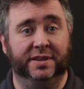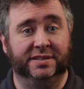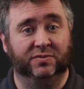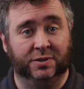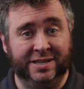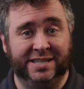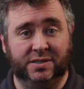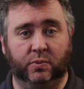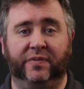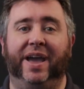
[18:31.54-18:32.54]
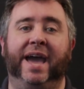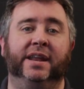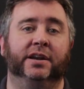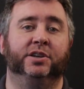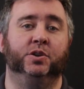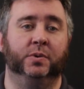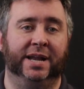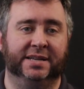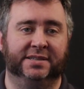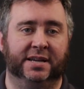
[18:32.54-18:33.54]
with this release, we've added a
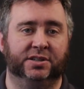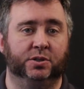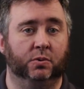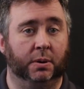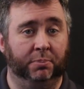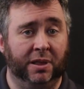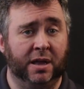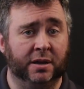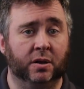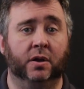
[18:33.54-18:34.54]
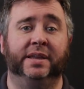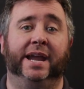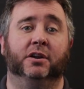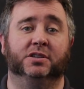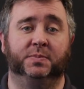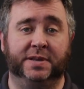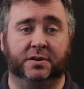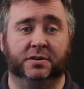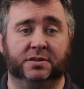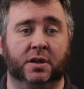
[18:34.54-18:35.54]
Q&A section to our blog on the Era
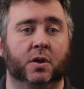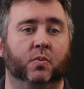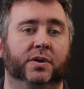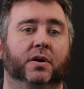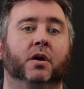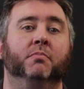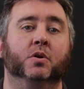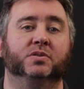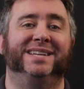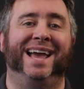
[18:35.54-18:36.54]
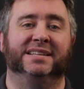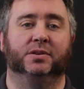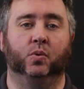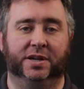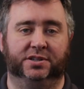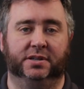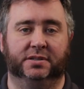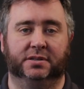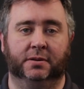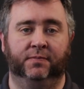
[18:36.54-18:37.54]
speakers with our most asked
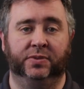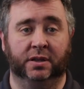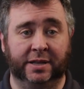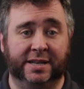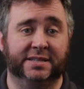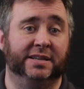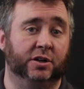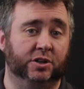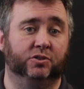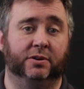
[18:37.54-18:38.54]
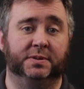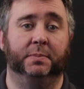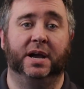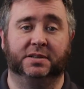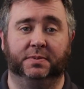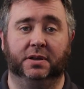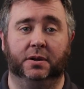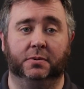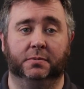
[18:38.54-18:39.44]
questions. The link is in our description box below.